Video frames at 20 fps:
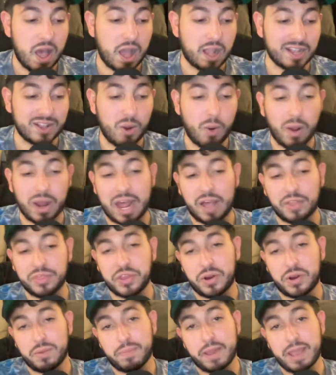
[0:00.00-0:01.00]
go on out
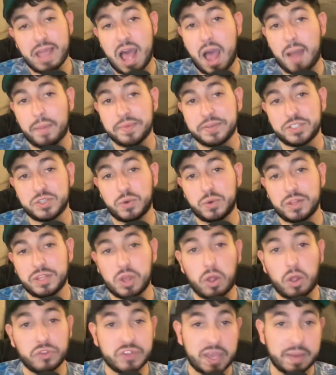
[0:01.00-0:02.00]
there and pay homage to one of the
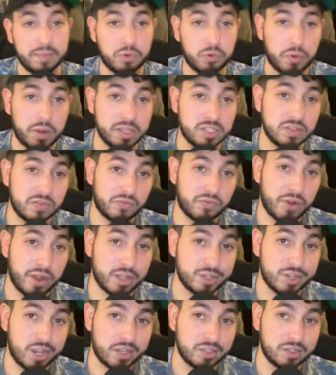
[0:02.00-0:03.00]
all-time greats in
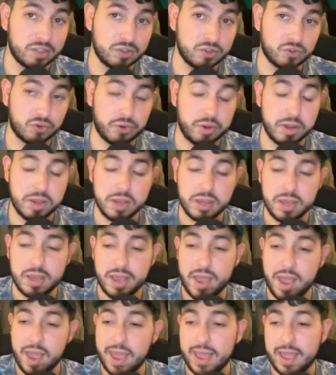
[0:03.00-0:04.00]
franchise history.
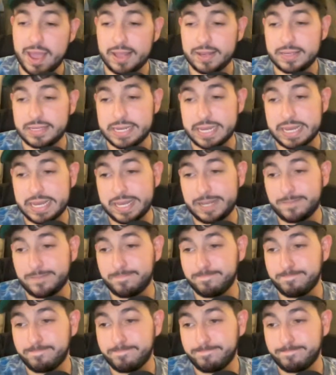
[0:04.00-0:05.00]
And
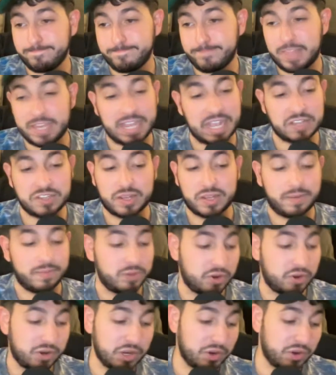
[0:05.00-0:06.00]
like I said,
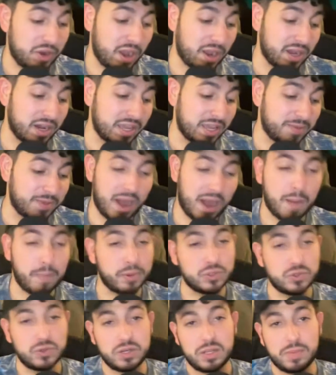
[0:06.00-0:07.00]
you're not going to get that
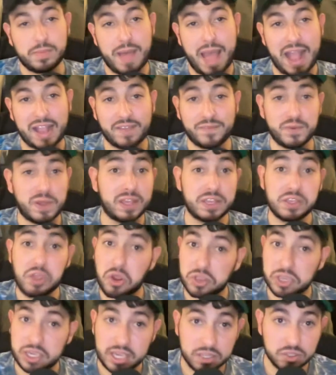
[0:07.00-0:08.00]
opportunity back. If you got
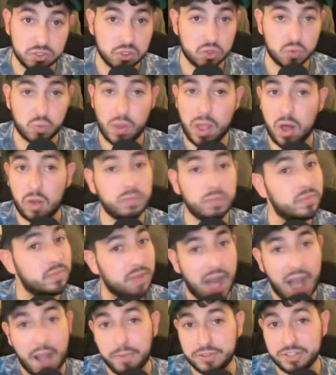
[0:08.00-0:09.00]
young kids as well,
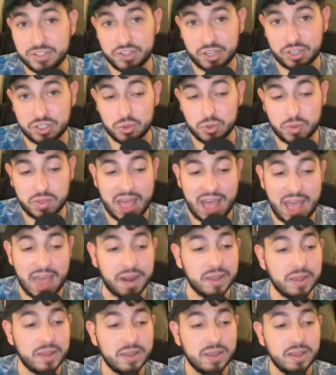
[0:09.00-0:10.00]
I would suggest doing that.
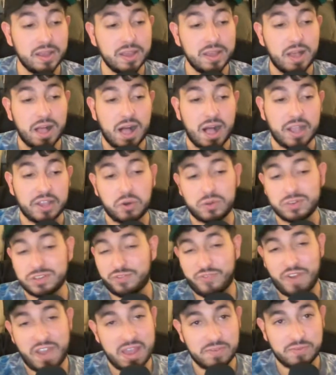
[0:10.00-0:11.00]
You know, he's a
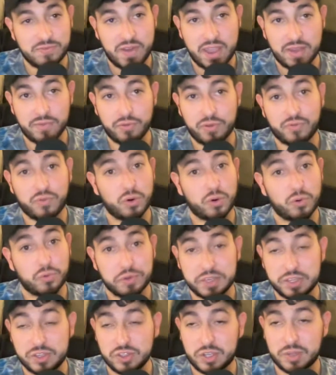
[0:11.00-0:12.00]
fan favorite for a
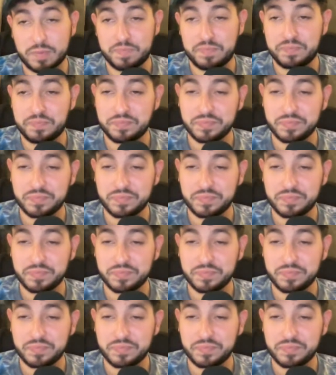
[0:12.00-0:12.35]
reason.